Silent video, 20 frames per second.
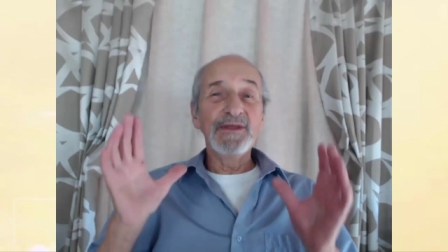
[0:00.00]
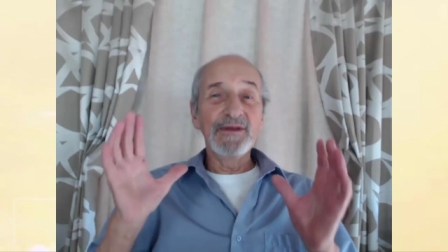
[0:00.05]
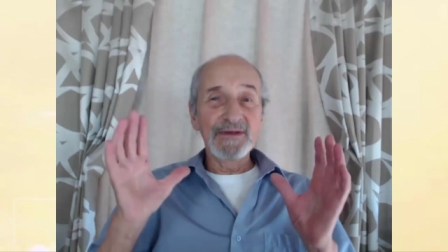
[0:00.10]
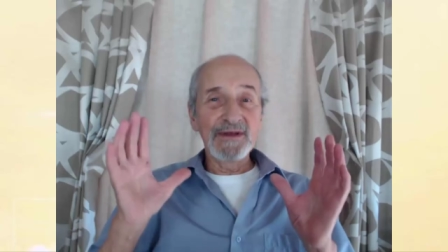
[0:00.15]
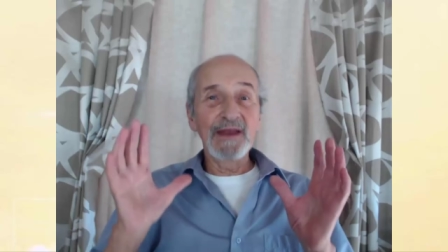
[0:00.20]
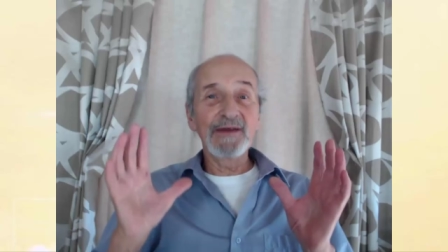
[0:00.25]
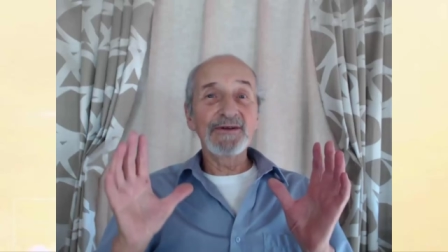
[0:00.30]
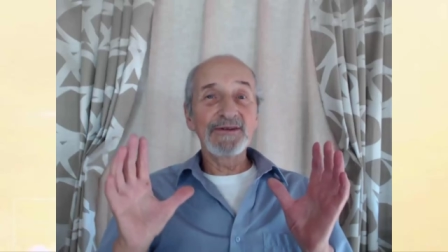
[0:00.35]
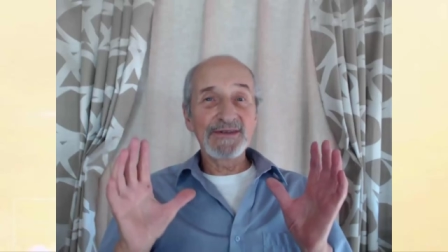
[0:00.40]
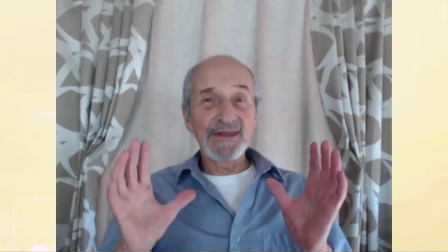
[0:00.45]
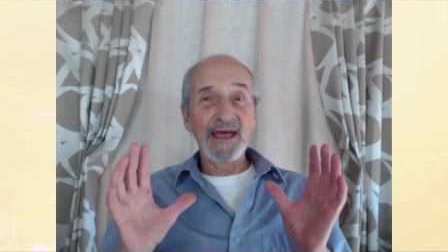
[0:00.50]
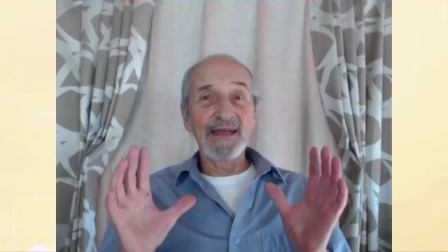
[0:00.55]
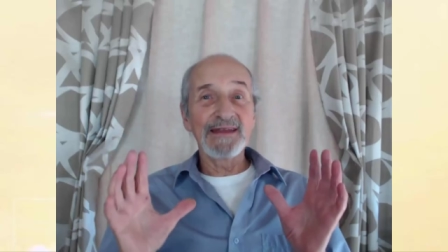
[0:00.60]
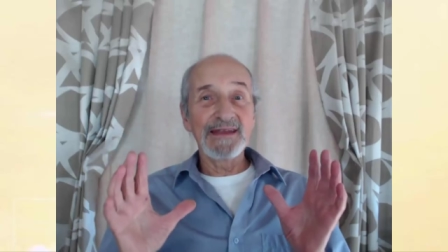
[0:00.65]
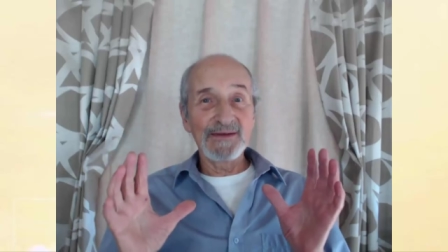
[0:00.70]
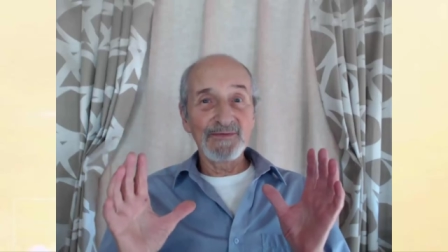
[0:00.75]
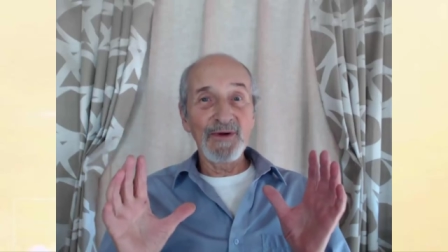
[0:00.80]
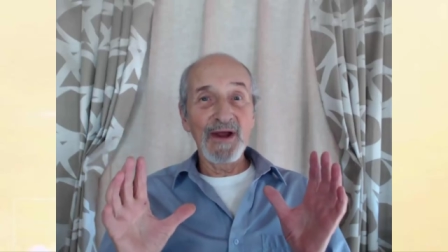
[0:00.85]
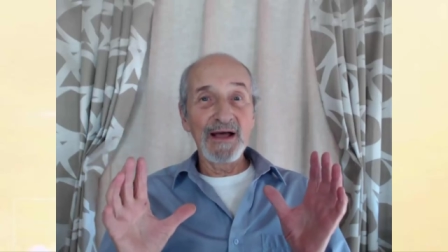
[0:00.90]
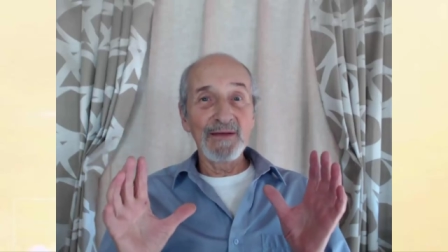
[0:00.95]
You could understand
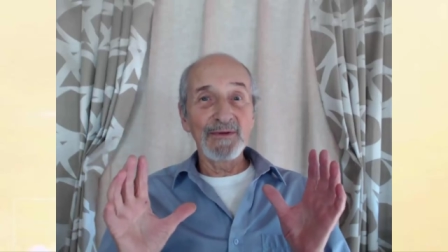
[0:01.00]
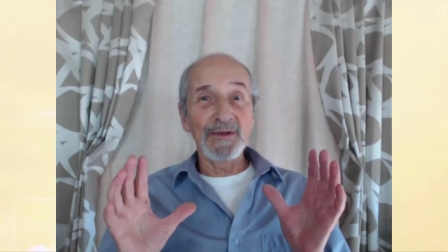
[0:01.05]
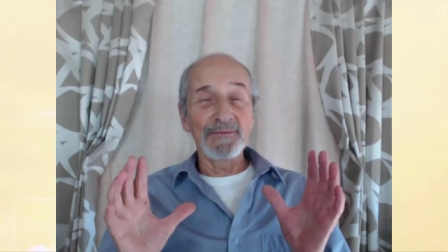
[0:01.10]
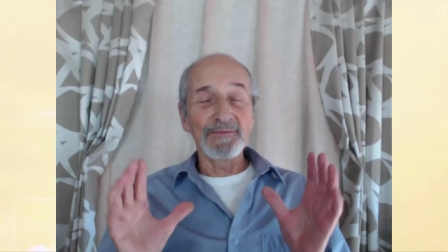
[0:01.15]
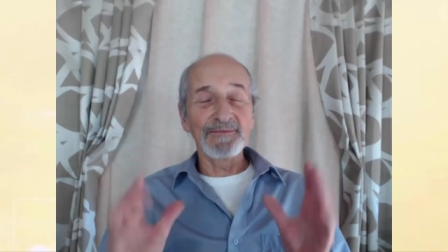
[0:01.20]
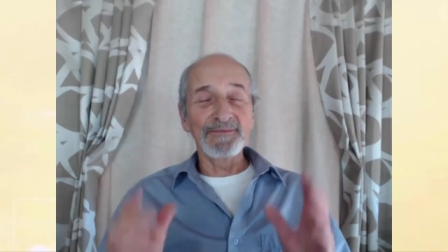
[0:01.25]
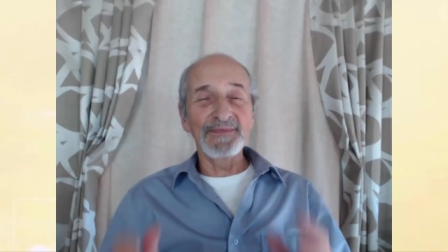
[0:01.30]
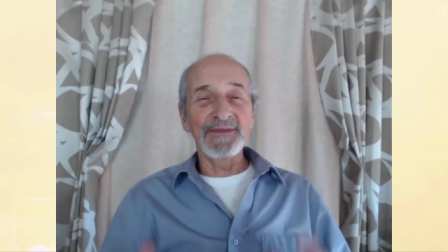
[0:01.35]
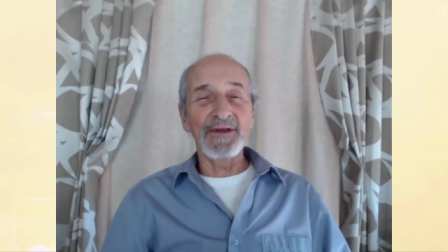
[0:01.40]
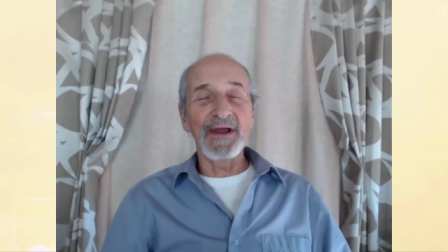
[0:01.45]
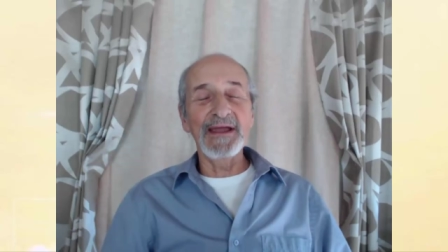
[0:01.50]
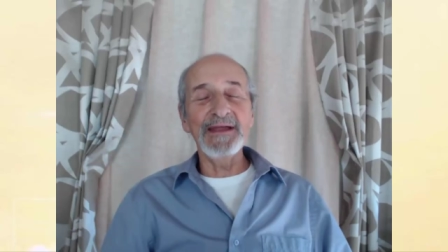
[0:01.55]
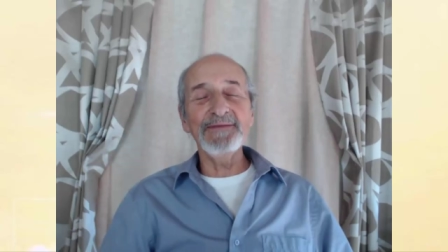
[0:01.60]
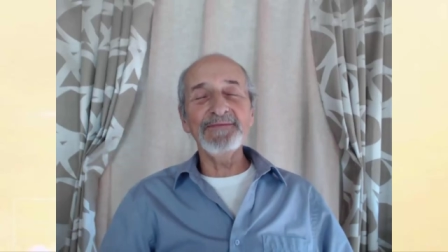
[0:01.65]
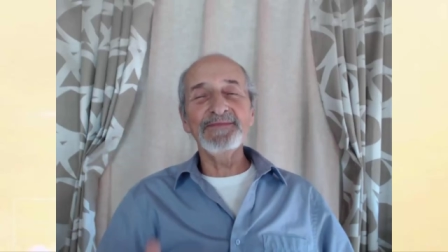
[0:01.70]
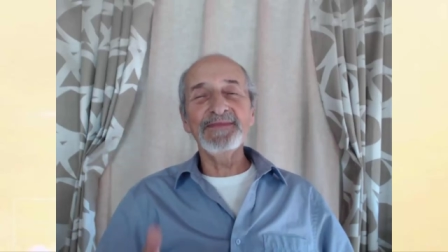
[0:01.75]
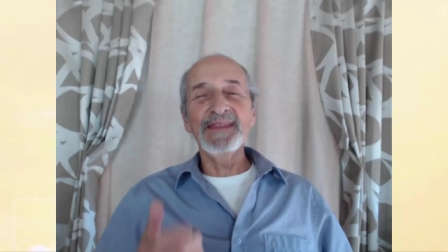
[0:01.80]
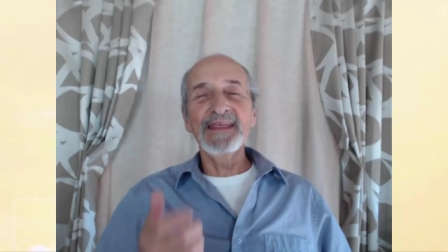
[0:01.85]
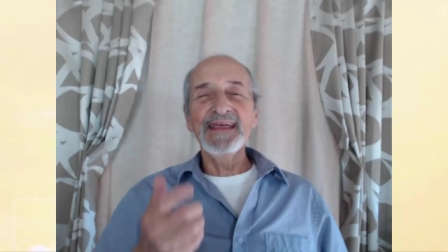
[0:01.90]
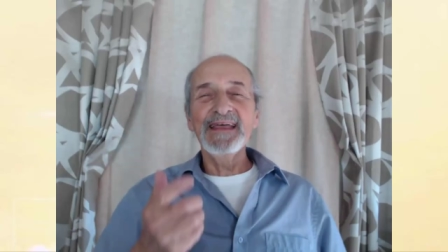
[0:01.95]
this problem, right?